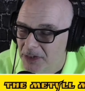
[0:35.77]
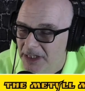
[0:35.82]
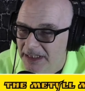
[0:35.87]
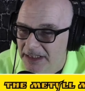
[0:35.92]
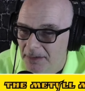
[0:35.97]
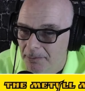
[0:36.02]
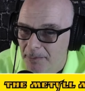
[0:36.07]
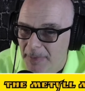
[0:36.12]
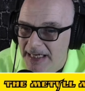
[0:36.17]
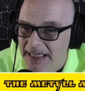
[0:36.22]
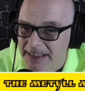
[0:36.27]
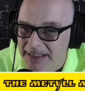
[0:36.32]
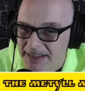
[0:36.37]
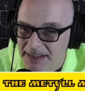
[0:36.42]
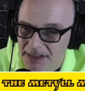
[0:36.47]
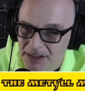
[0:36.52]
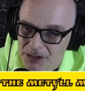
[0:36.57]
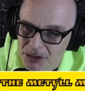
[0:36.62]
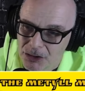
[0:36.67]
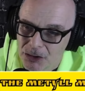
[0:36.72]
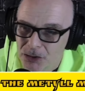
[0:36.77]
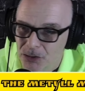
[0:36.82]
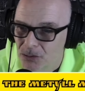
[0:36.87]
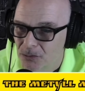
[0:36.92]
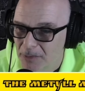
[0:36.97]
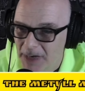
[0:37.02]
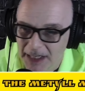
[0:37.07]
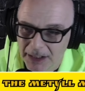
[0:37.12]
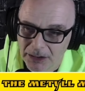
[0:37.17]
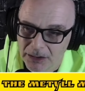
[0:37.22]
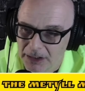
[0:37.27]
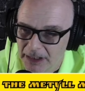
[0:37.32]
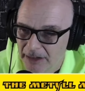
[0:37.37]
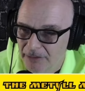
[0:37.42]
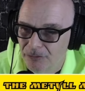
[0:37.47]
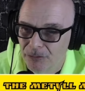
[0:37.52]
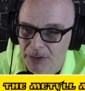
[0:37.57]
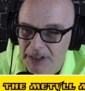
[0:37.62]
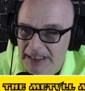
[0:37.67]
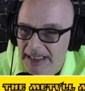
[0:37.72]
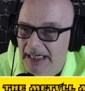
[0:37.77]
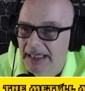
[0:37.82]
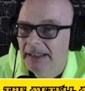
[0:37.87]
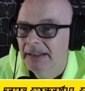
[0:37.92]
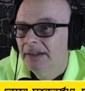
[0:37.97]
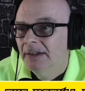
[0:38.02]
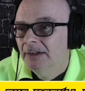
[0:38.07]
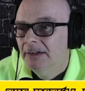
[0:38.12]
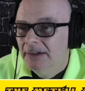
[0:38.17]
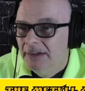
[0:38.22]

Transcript: get the best new metal every day.